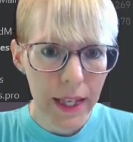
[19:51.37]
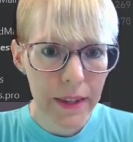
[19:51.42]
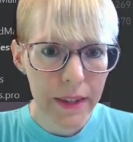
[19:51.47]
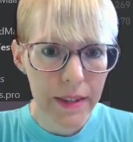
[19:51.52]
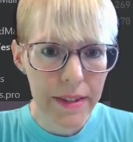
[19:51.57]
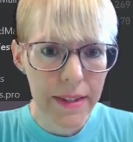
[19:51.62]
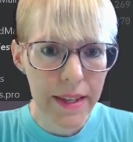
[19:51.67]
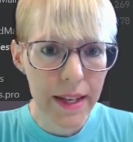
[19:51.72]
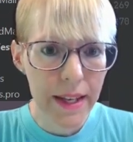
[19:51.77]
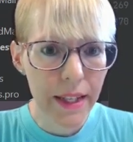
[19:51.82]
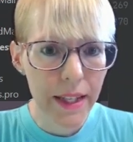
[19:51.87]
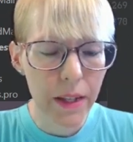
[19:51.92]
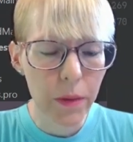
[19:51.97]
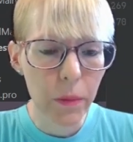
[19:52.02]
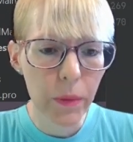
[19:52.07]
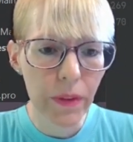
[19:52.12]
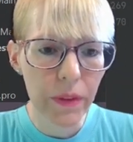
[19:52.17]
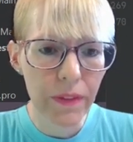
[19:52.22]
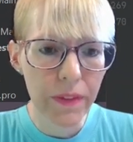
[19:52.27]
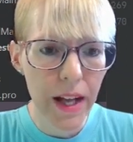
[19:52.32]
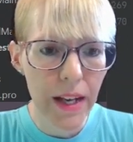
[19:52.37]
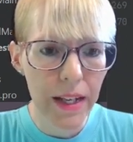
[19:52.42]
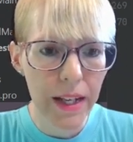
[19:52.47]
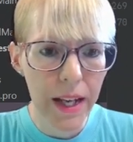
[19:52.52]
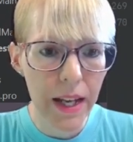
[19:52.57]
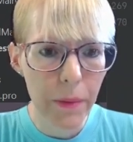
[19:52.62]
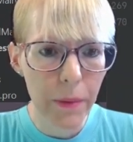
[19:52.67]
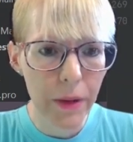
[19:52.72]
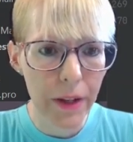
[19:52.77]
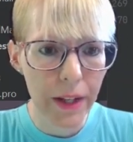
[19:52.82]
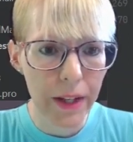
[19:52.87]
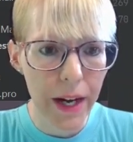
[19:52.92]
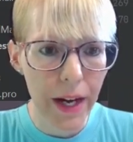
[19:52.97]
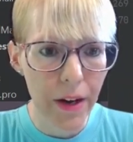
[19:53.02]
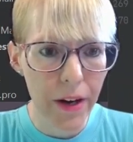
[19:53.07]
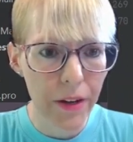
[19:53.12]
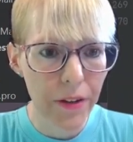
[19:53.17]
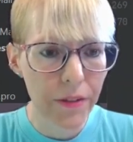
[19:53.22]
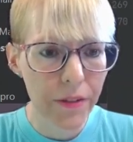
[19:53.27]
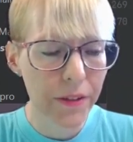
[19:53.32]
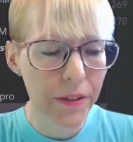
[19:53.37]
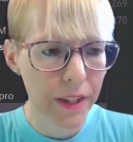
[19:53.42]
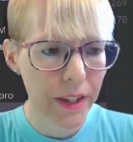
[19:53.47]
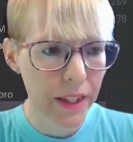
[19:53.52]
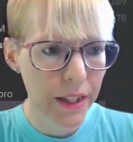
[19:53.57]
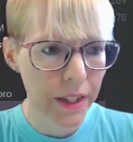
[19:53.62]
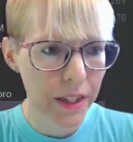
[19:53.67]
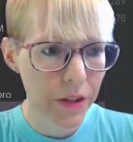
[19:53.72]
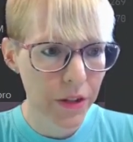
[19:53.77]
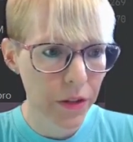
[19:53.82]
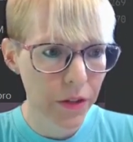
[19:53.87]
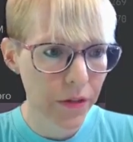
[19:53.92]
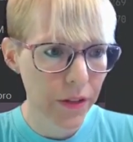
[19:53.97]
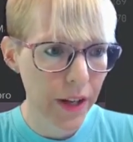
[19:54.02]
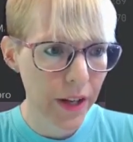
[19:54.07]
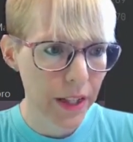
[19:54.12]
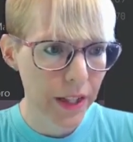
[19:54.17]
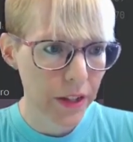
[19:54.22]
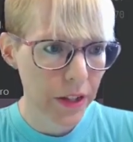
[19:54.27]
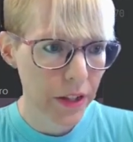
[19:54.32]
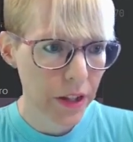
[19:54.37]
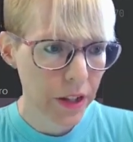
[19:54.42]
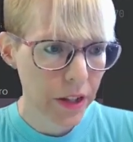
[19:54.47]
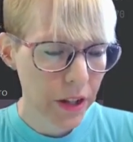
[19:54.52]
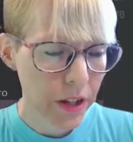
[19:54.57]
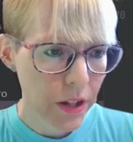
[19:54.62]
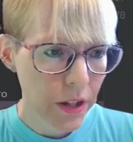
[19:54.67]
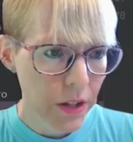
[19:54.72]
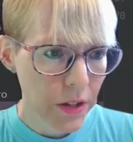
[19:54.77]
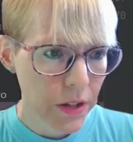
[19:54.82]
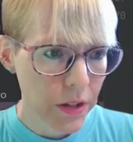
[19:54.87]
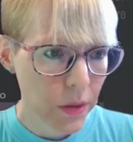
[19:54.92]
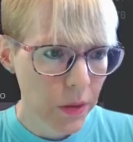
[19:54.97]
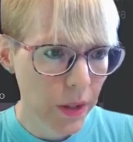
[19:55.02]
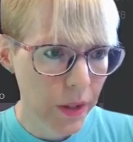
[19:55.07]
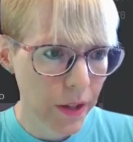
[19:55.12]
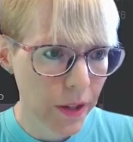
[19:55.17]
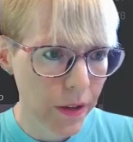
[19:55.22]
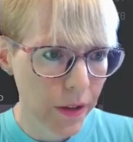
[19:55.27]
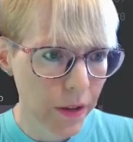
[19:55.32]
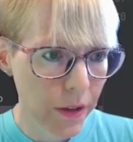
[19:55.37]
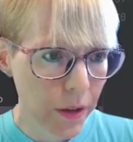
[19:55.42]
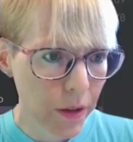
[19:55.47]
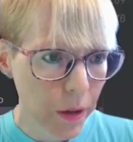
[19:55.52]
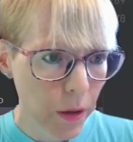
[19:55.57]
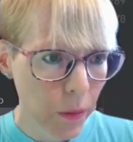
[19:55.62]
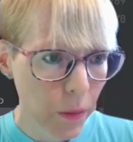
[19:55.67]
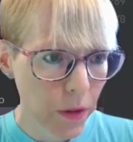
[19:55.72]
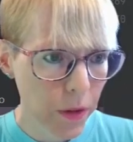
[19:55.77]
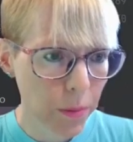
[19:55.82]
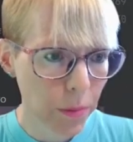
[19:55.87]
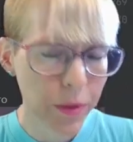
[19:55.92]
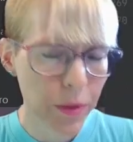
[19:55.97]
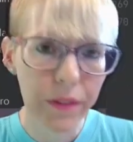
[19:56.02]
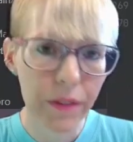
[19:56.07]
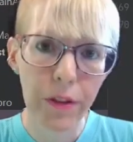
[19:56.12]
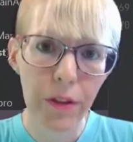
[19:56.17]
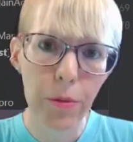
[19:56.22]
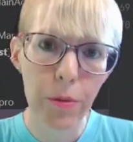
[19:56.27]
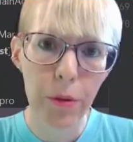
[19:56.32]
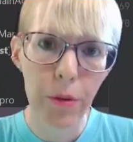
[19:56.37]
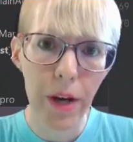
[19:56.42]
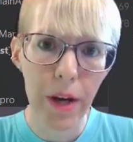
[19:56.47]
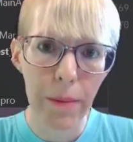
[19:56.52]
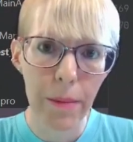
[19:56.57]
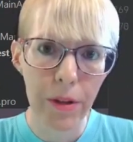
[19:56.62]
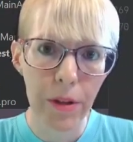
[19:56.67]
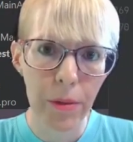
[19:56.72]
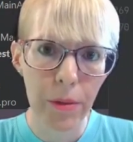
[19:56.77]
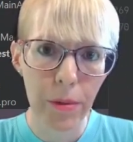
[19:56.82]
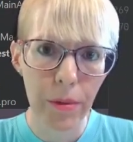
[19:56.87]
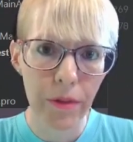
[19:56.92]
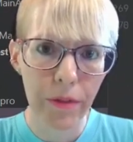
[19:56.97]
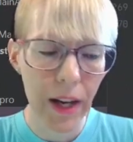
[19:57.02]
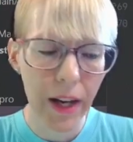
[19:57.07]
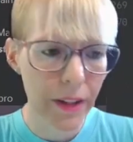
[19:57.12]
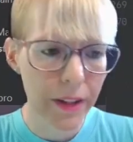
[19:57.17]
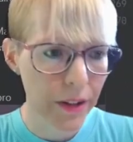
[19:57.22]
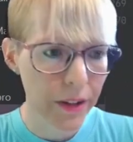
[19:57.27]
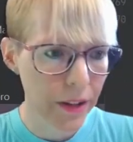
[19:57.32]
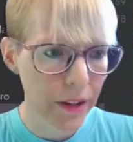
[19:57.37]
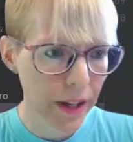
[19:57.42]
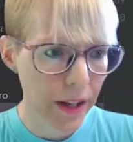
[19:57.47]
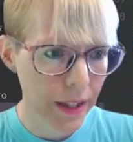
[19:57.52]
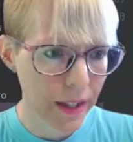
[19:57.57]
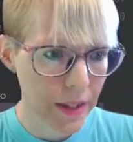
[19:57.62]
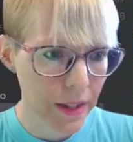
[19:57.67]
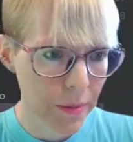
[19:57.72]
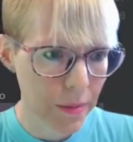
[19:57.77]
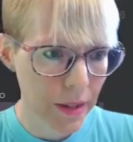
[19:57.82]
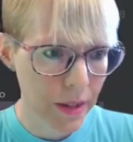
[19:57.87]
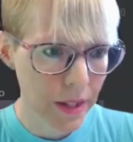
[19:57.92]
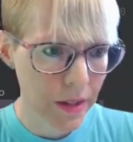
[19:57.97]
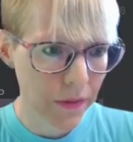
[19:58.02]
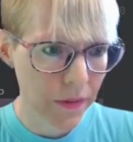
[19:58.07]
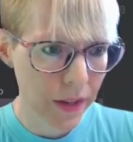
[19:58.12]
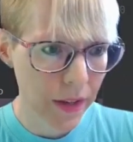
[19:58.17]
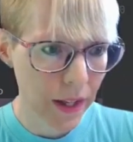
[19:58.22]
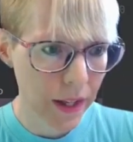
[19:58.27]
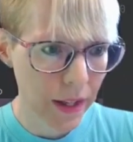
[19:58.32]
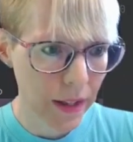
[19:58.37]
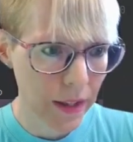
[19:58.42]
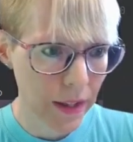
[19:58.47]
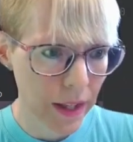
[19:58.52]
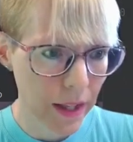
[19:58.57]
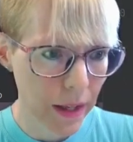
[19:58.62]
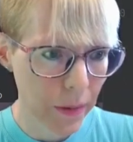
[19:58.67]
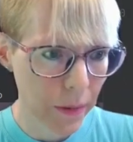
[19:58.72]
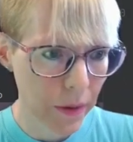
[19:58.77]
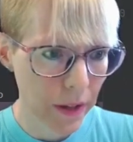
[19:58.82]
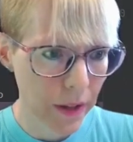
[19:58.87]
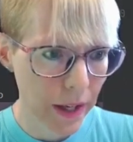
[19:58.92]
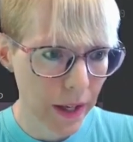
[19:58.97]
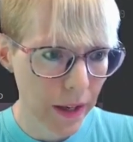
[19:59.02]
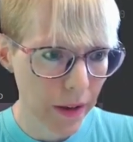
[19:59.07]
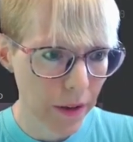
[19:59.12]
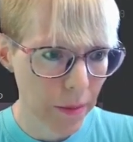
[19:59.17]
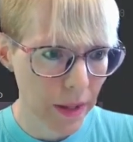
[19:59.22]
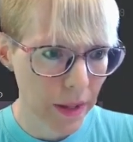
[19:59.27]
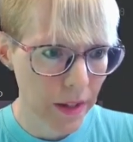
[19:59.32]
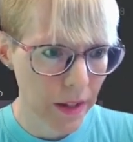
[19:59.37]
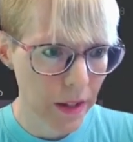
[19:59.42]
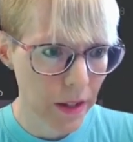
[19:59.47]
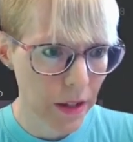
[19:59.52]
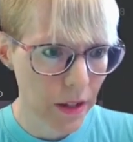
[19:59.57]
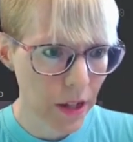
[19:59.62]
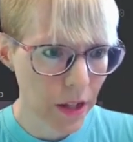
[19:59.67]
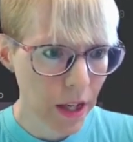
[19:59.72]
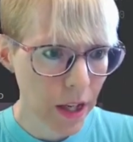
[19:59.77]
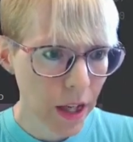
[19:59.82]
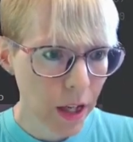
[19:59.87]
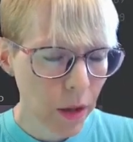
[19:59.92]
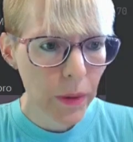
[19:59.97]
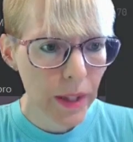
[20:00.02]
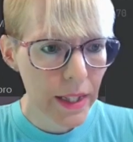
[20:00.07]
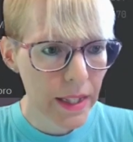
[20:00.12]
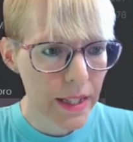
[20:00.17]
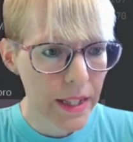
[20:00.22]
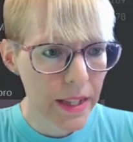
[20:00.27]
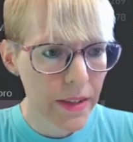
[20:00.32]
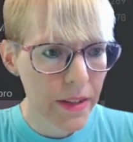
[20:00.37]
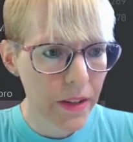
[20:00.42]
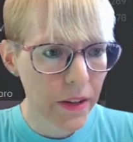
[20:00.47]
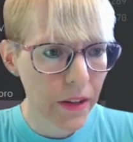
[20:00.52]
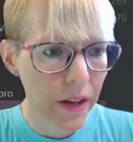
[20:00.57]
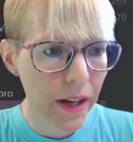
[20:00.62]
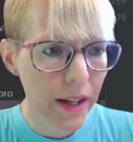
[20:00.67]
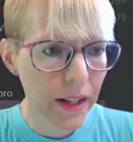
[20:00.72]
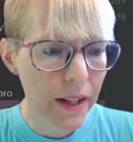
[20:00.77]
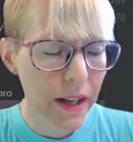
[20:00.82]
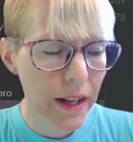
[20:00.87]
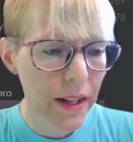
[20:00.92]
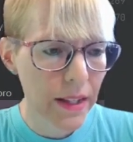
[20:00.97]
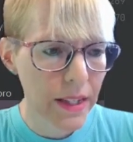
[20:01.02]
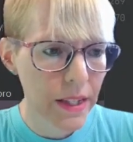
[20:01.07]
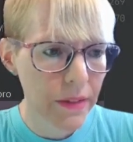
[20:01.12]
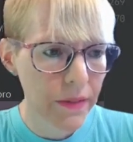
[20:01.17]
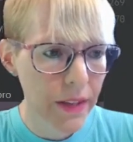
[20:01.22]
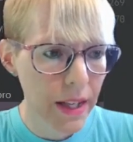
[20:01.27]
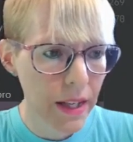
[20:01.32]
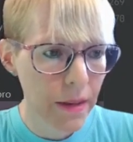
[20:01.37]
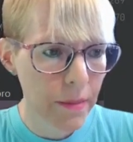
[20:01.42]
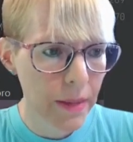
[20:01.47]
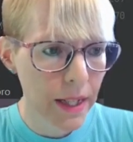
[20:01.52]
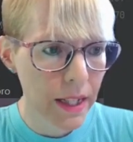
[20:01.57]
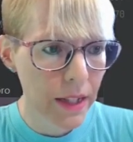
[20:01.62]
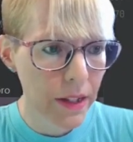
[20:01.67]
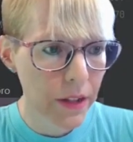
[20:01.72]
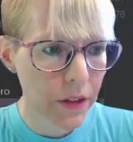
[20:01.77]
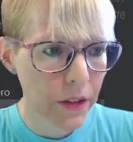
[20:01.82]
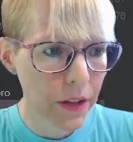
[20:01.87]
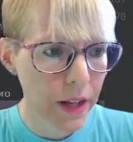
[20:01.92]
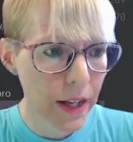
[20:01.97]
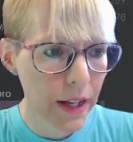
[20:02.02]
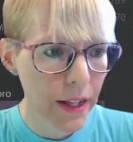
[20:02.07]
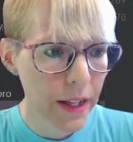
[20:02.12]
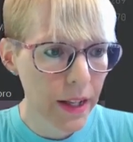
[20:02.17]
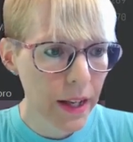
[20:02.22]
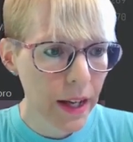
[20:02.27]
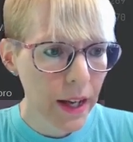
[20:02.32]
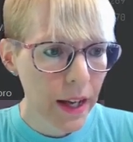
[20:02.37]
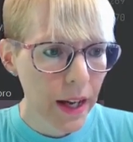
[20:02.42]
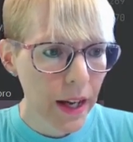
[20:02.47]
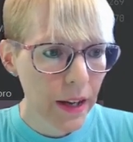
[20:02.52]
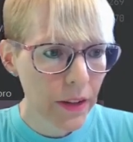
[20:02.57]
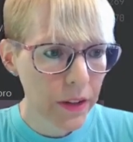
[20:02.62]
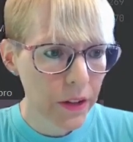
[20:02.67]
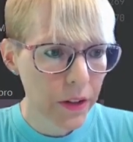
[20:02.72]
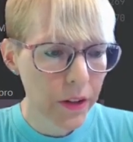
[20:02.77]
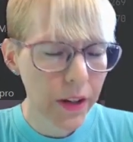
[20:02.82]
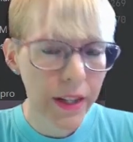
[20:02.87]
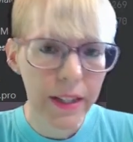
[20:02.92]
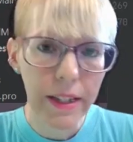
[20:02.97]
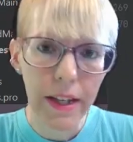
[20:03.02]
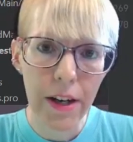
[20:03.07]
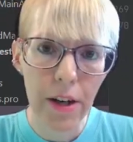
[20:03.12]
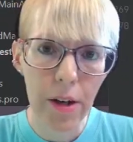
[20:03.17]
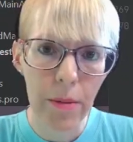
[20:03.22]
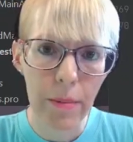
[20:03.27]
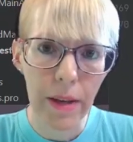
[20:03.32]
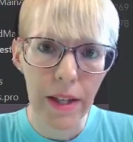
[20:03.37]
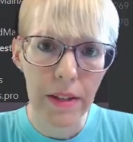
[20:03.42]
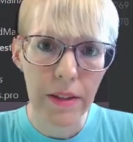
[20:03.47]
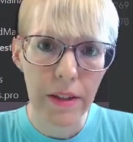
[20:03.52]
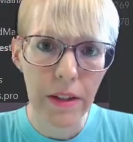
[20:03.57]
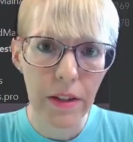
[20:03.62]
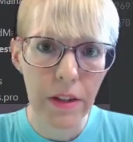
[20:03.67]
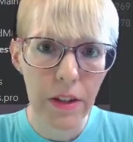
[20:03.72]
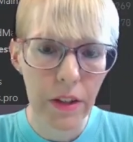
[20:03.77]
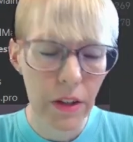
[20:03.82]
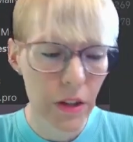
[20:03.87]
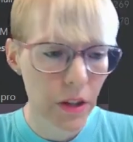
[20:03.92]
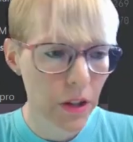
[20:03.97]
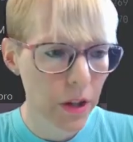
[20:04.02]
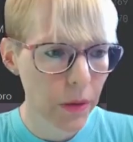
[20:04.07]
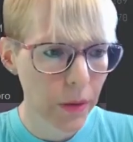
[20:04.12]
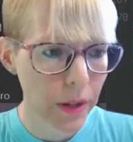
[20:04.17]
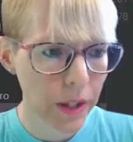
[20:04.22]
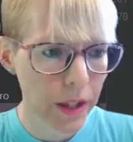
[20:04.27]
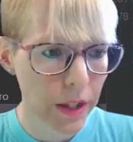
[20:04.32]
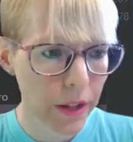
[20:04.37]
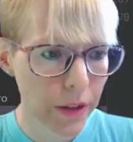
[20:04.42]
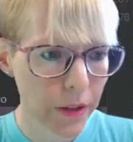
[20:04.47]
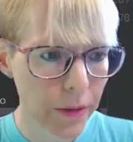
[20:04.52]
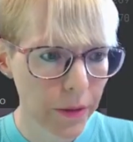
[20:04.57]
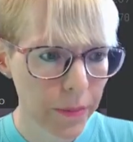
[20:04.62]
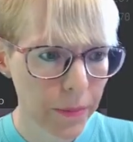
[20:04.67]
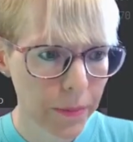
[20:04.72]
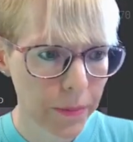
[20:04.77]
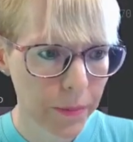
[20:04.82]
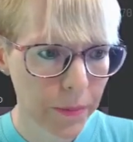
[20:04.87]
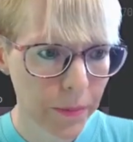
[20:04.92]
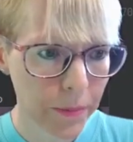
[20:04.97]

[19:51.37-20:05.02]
In the second, we've got a network error for the initial fetch. So here, with the preview parameter provider, I can specify the network error message. We can see that our icons have animated to gray, and the correct error message is showing here.